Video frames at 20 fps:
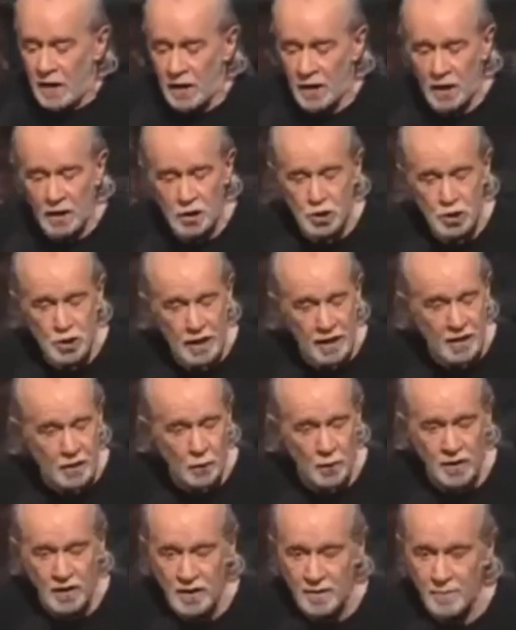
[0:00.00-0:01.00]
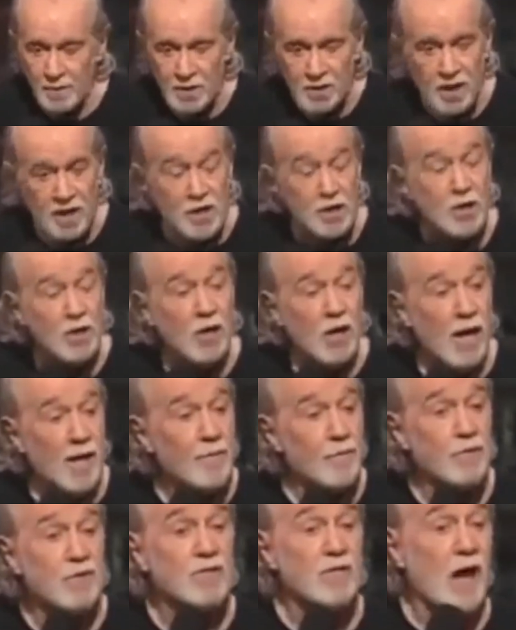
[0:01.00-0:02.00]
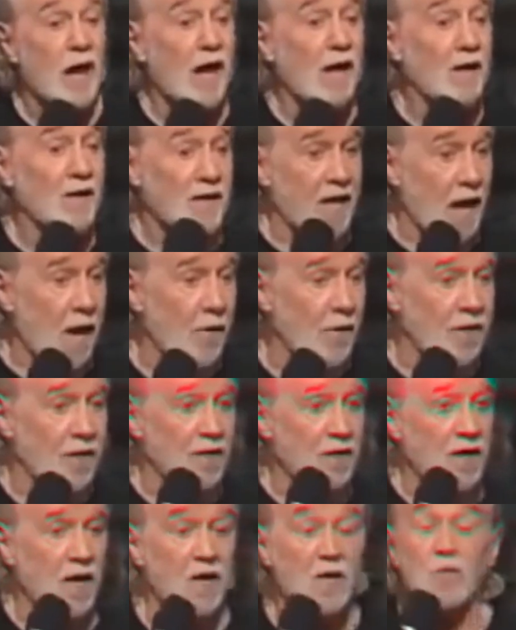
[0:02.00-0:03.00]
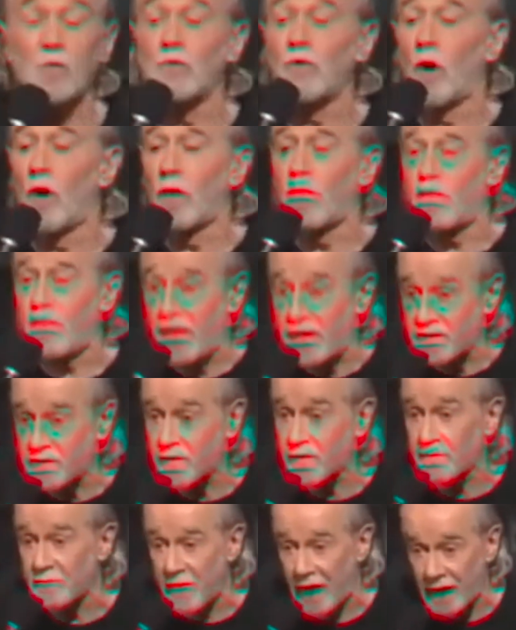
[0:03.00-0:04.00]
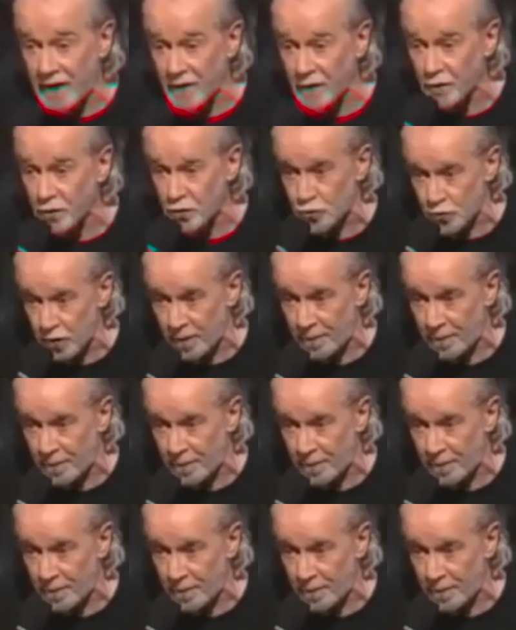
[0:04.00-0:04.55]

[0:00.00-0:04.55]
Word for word: in a genuine imitation leather style carrying case with authentic vinyl.